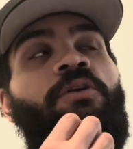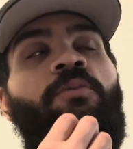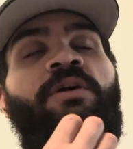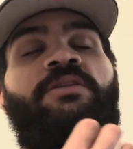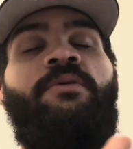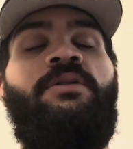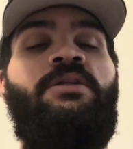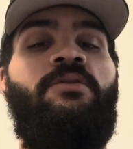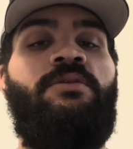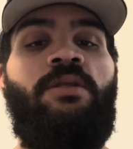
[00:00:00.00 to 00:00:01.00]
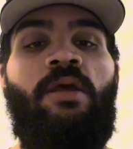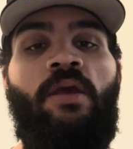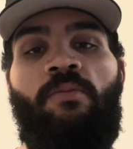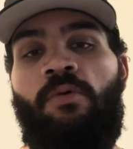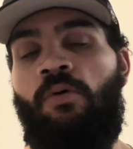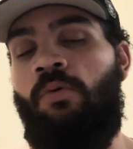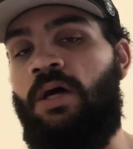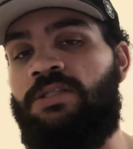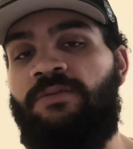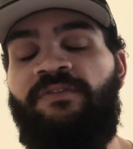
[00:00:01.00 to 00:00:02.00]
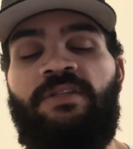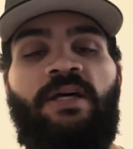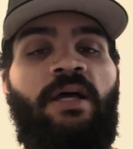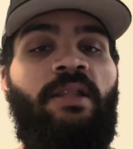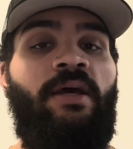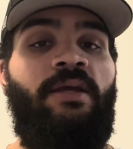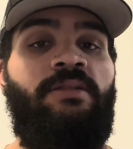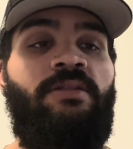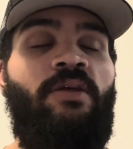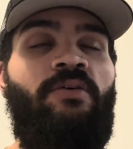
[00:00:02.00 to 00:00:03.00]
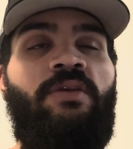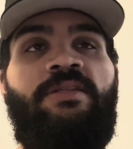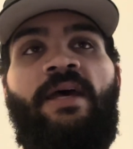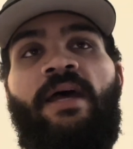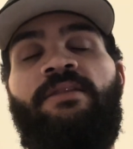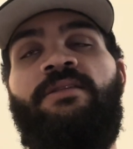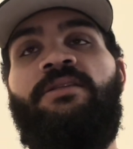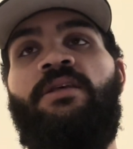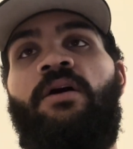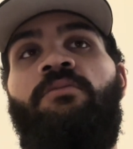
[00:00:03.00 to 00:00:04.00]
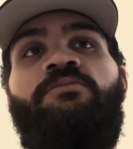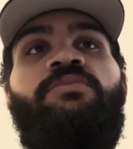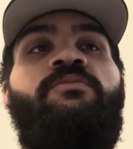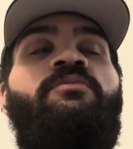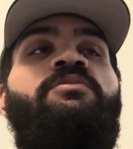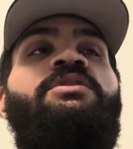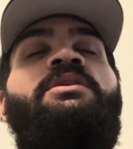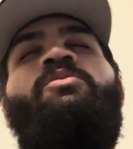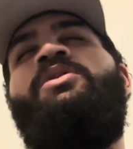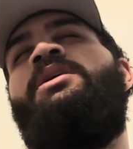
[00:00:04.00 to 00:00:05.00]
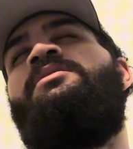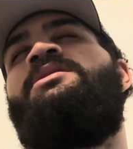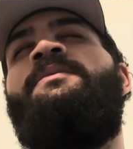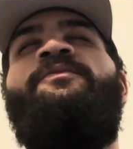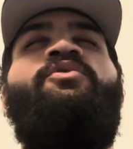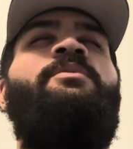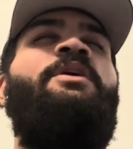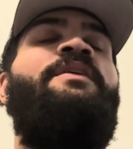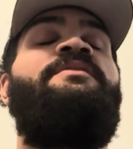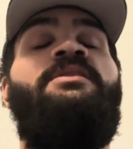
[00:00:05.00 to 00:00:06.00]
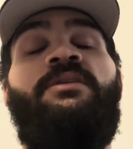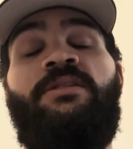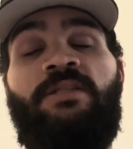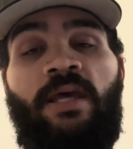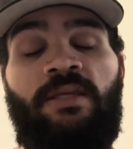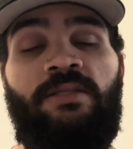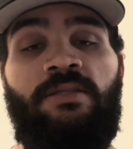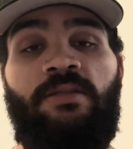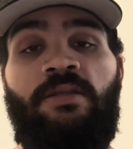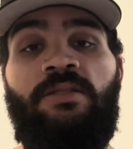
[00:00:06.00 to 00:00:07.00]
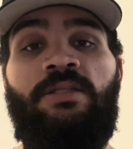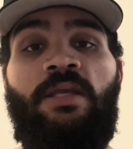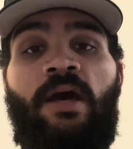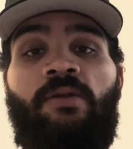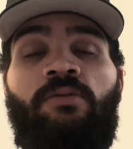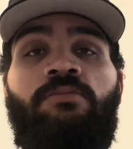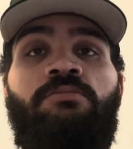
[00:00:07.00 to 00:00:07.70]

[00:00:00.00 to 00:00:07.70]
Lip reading: know much about Geno's game. Watch some of his highlights. Know he's had some form of success in Seattle.